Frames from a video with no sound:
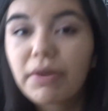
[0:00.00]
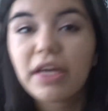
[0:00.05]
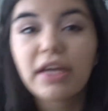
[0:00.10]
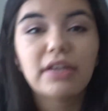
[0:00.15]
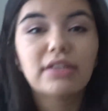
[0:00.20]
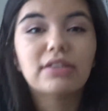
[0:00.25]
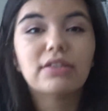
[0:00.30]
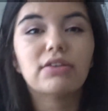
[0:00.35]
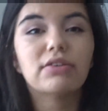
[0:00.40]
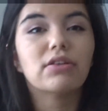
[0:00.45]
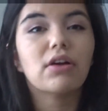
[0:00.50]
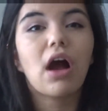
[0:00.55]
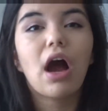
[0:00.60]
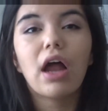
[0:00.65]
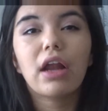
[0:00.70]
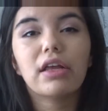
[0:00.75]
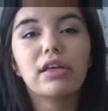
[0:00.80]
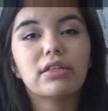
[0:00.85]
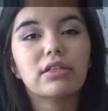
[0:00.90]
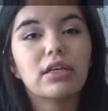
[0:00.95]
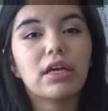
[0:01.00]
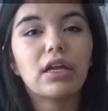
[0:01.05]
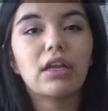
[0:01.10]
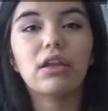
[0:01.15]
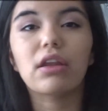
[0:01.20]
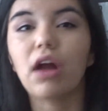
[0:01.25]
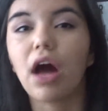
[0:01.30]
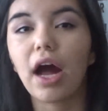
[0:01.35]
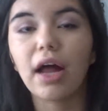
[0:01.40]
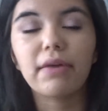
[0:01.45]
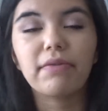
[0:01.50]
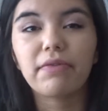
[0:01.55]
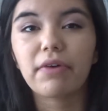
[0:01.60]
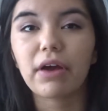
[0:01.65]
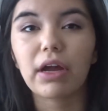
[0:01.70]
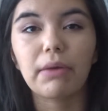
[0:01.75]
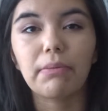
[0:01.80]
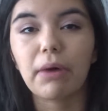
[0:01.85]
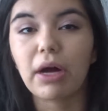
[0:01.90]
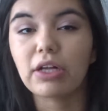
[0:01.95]
because there's honestly not
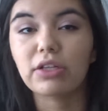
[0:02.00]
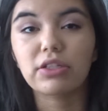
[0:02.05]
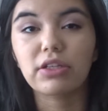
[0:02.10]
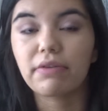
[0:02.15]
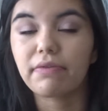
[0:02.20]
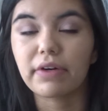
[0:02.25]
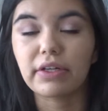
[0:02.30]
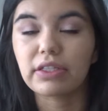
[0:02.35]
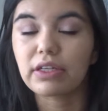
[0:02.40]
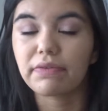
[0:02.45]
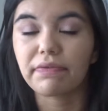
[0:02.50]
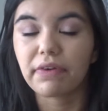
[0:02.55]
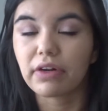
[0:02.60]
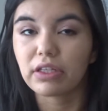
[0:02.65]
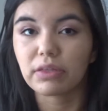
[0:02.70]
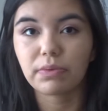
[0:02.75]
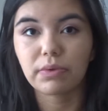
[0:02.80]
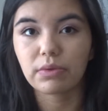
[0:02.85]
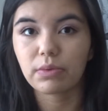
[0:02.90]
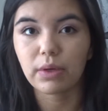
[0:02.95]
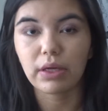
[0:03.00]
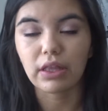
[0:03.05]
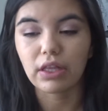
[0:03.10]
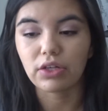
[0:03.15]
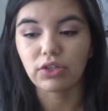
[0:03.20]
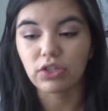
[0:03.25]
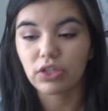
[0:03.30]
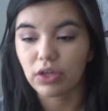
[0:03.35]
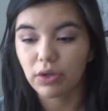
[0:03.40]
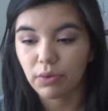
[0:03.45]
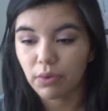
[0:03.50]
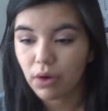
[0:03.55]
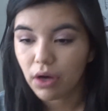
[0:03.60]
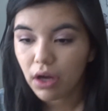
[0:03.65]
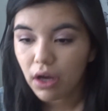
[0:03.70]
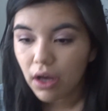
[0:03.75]
very much of a difference between the two.